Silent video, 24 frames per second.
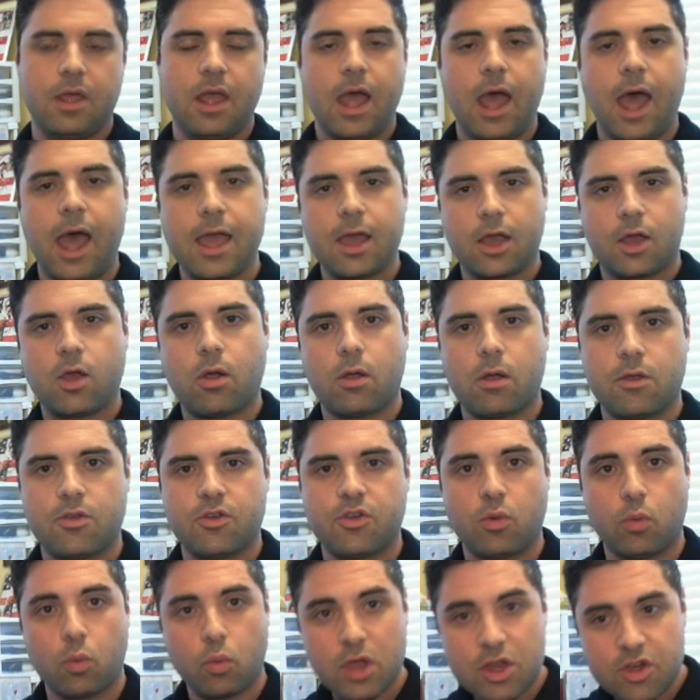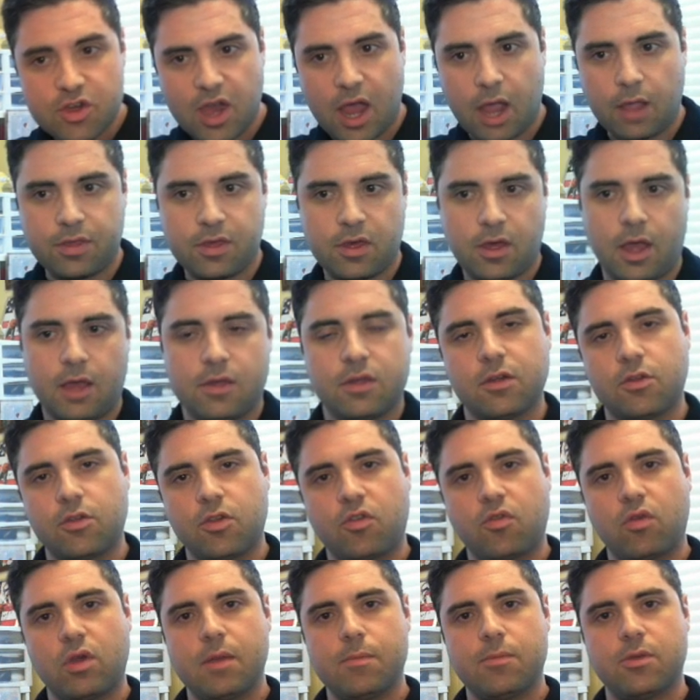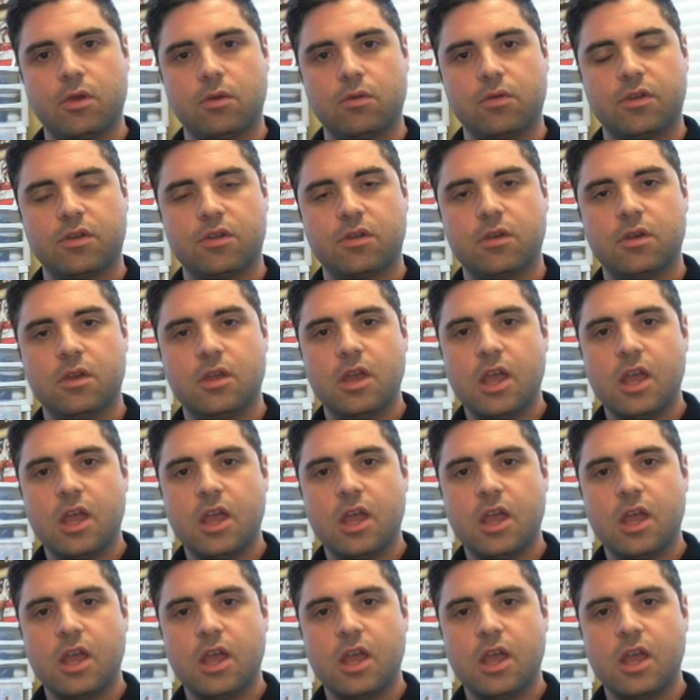I encourage you, reach out to us at Stream Dudes.